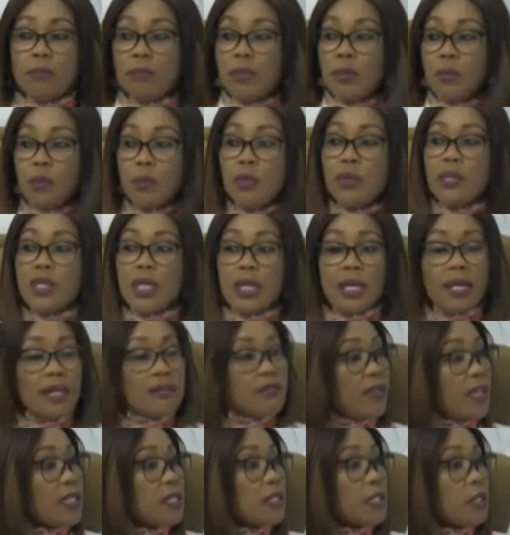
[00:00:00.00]
People take
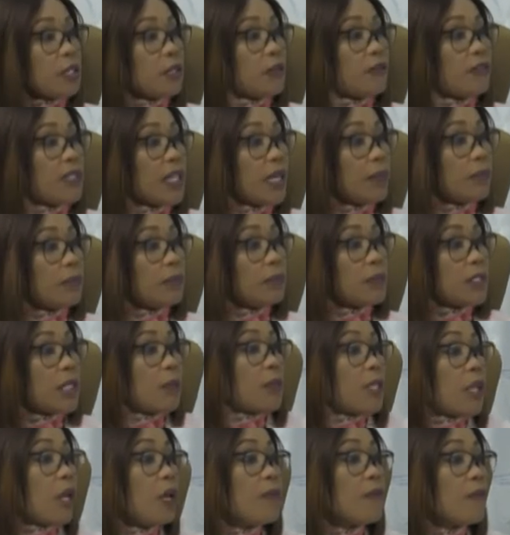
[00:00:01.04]
advantage of them. They
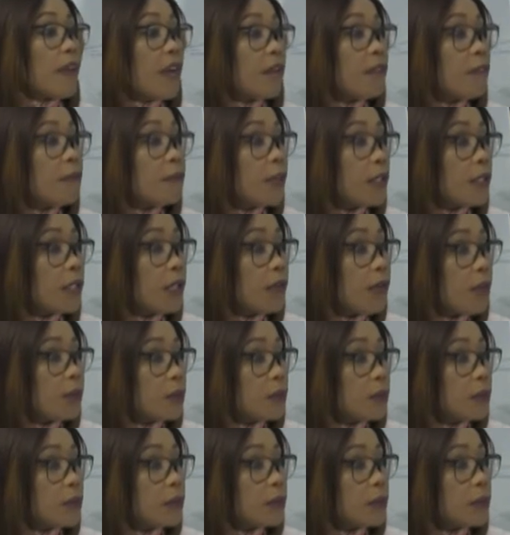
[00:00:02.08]
become very
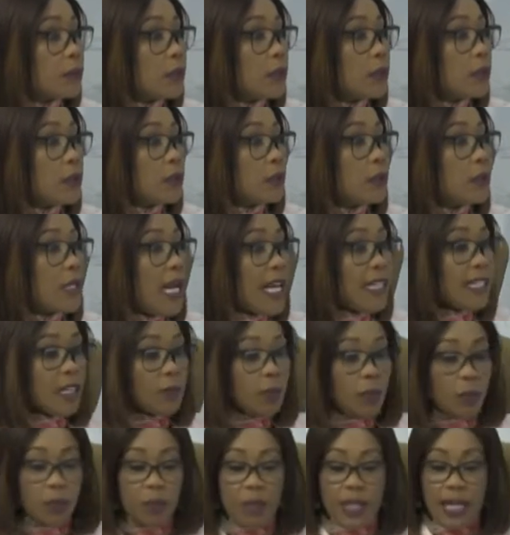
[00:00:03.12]
vulnerable. And
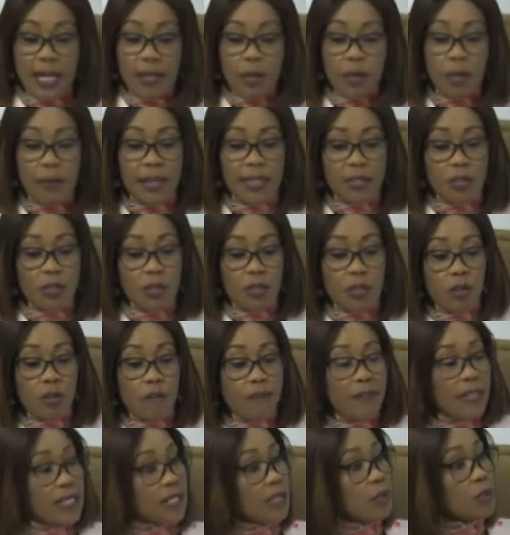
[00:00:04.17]
then people can come and just
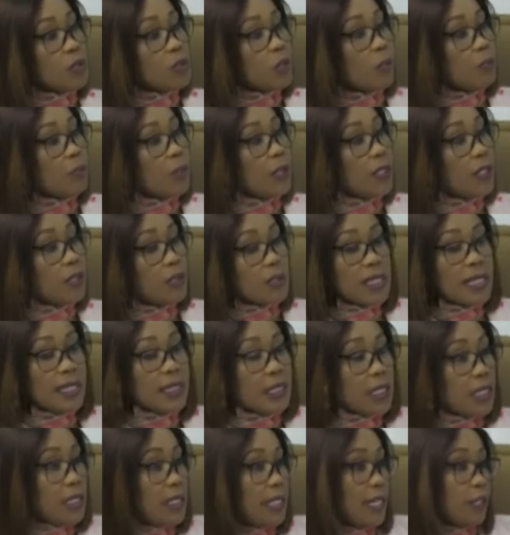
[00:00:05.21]
offer them some peanuts
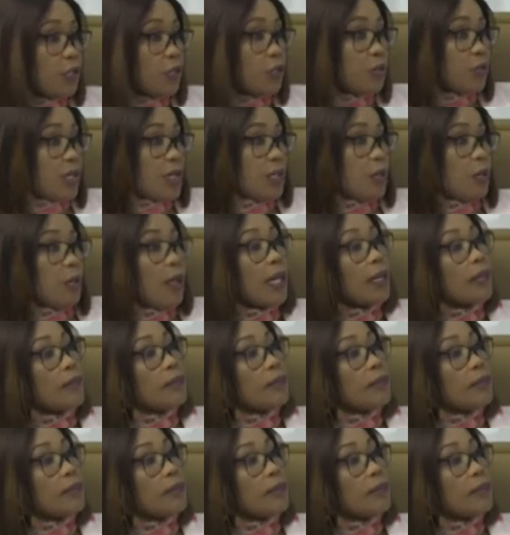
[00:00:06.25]
and take their children away.